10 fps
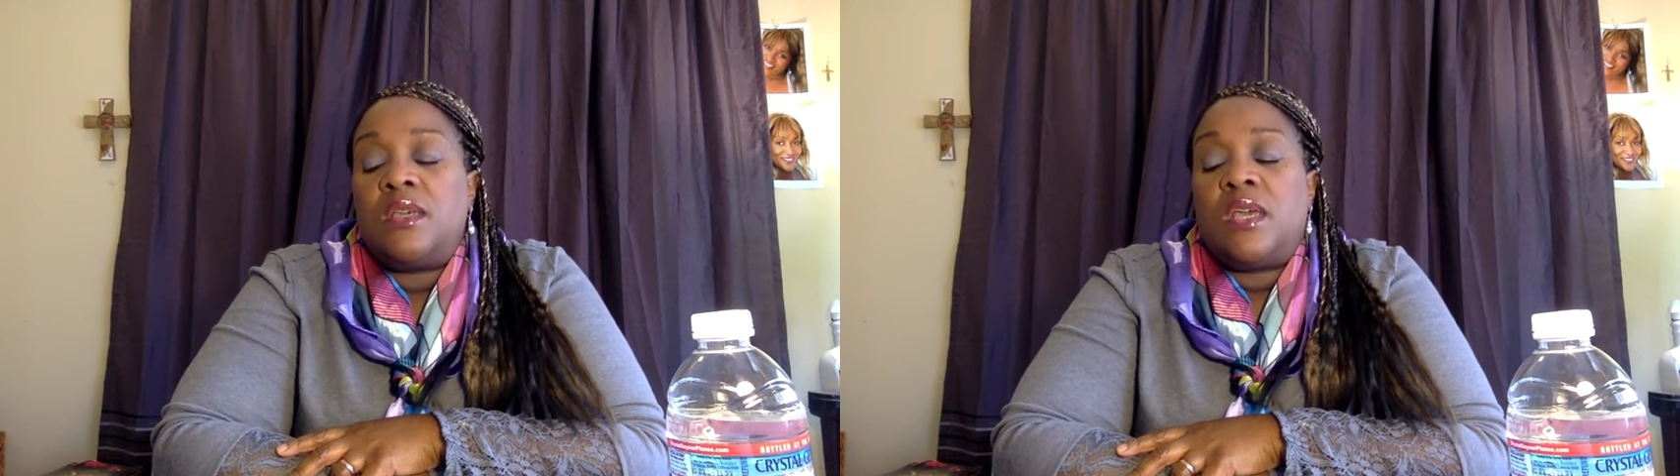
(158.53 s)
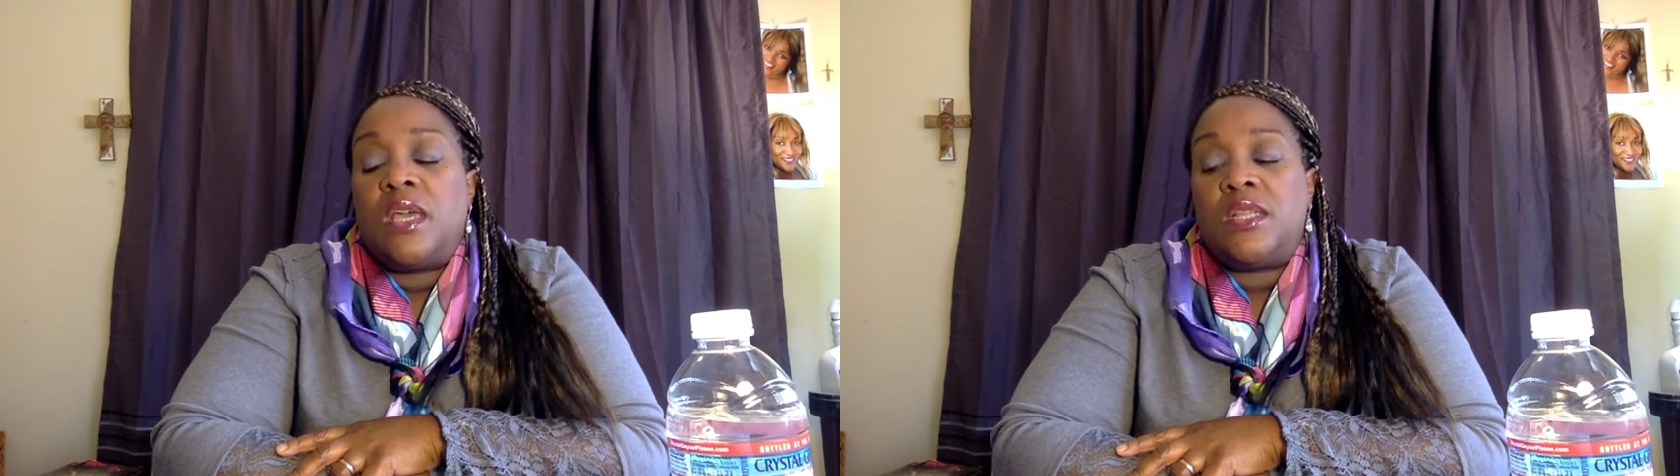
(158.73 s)

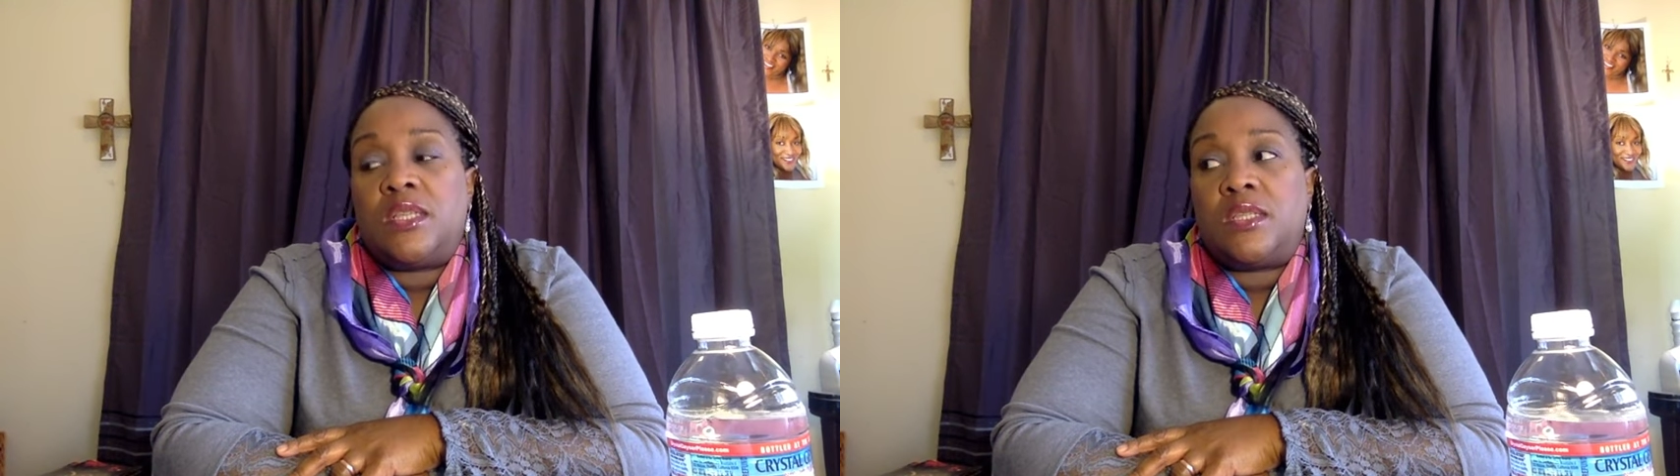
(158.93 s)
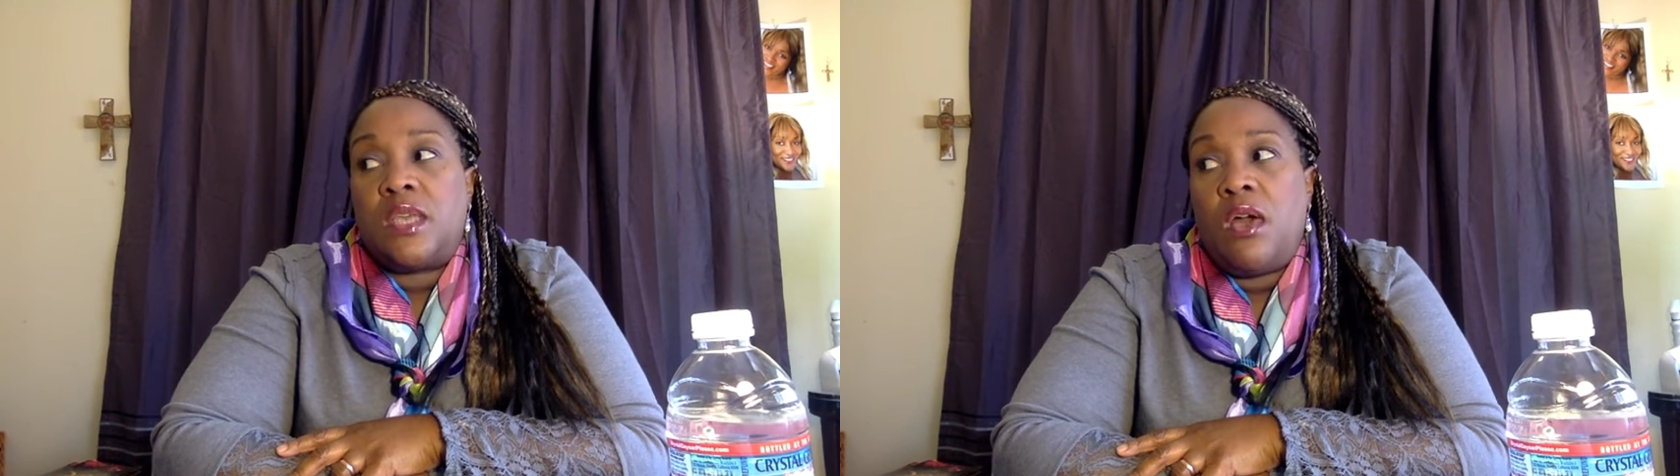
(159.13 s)
And
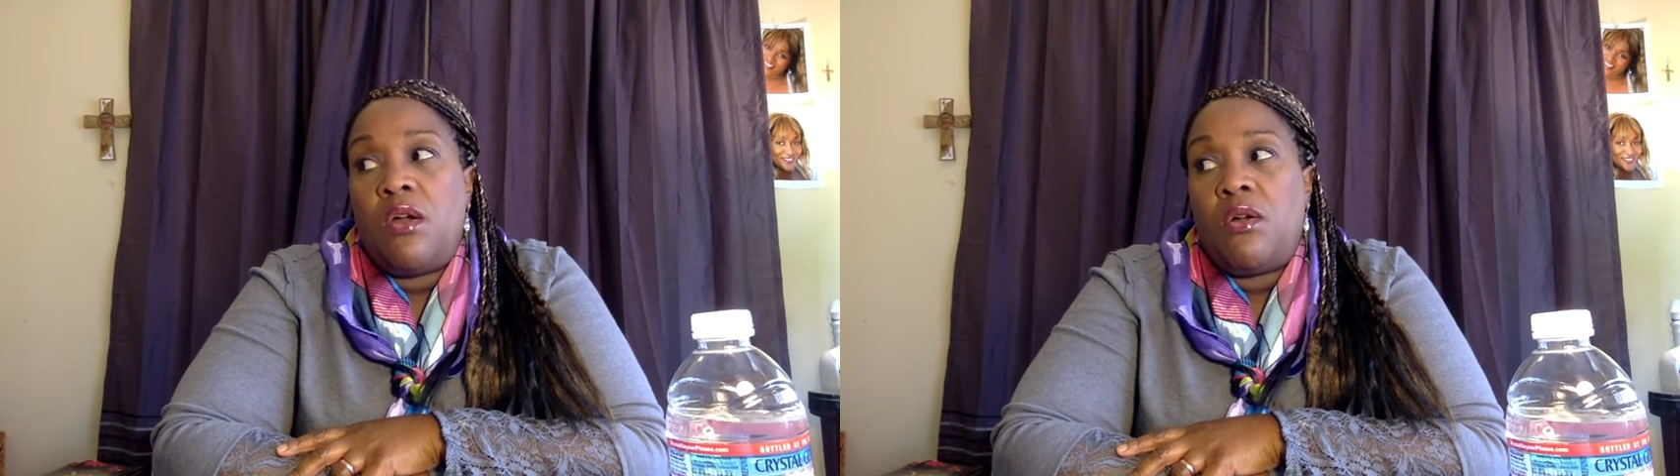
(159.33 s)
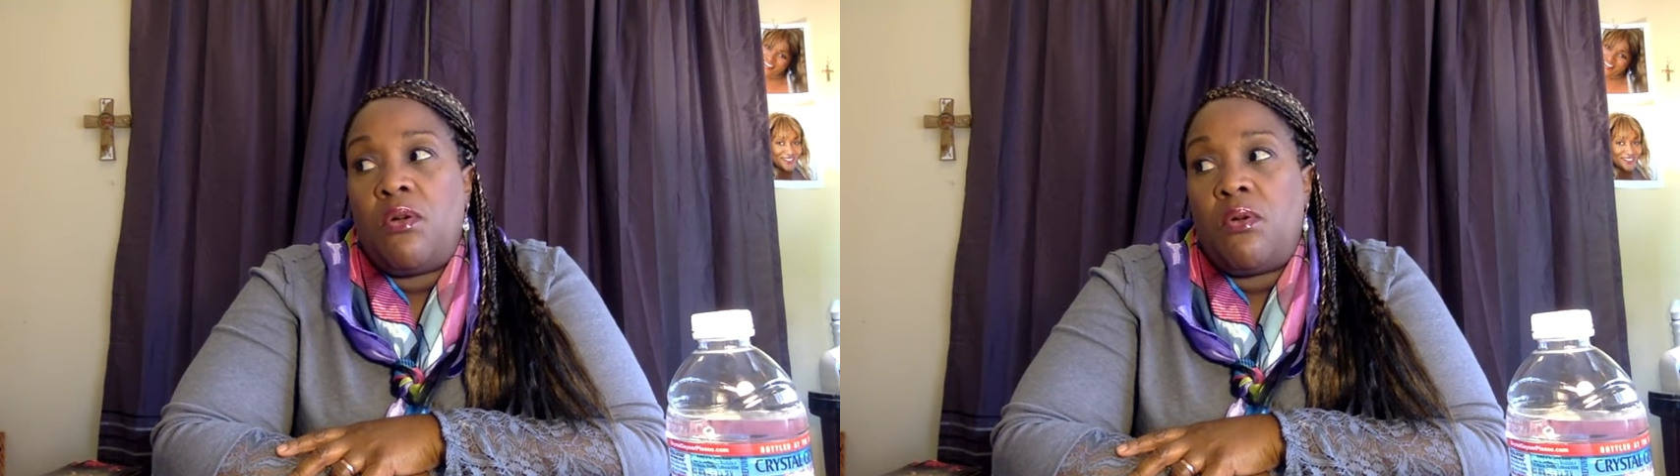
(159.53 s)

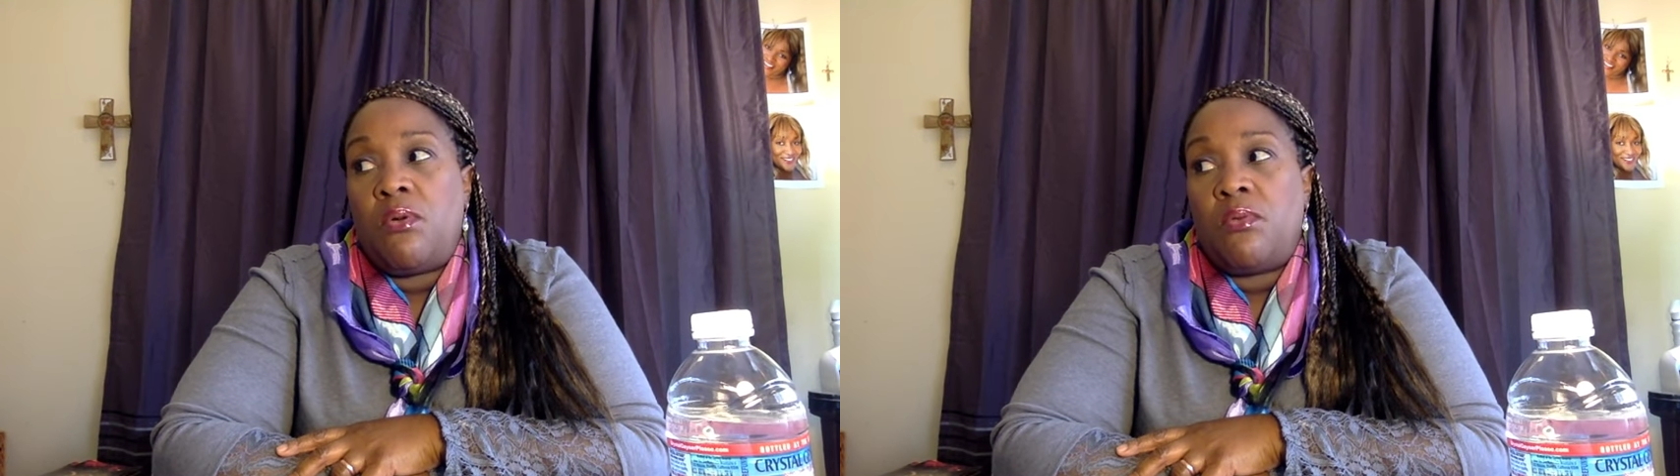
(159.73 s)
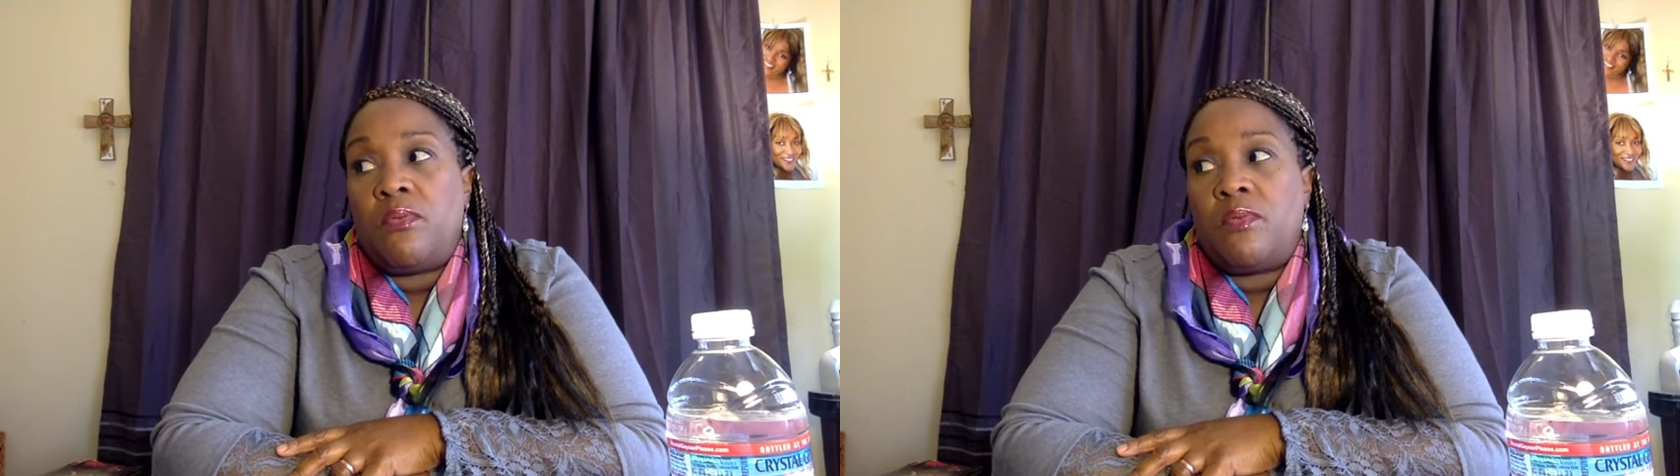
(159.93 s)

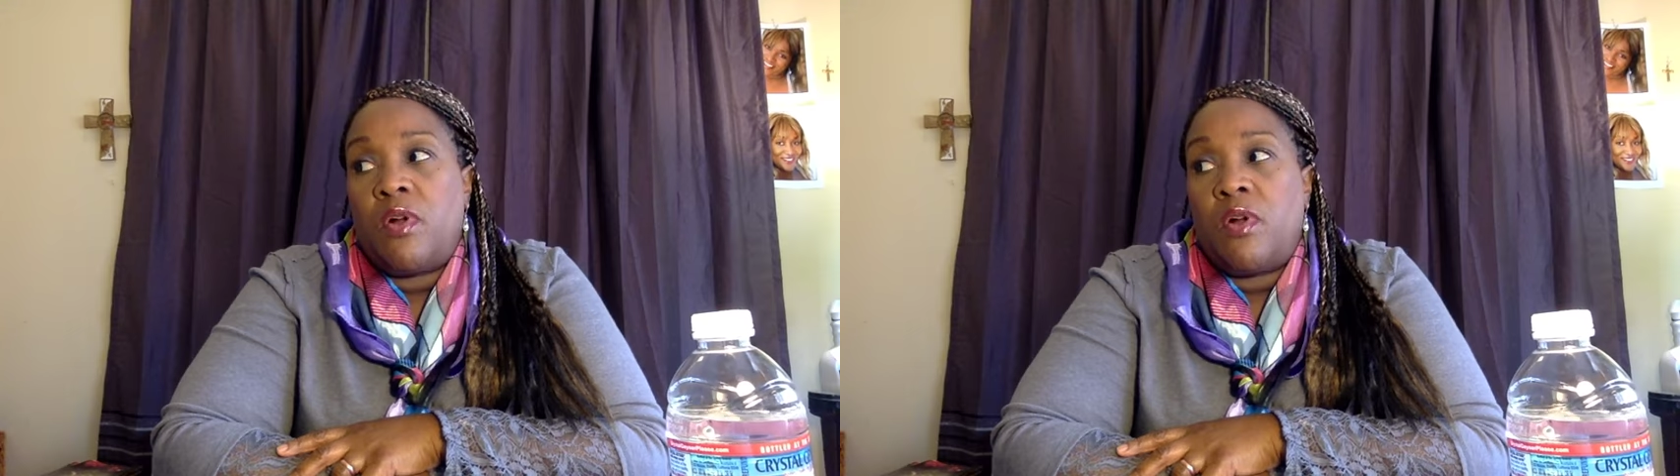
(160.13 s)
so,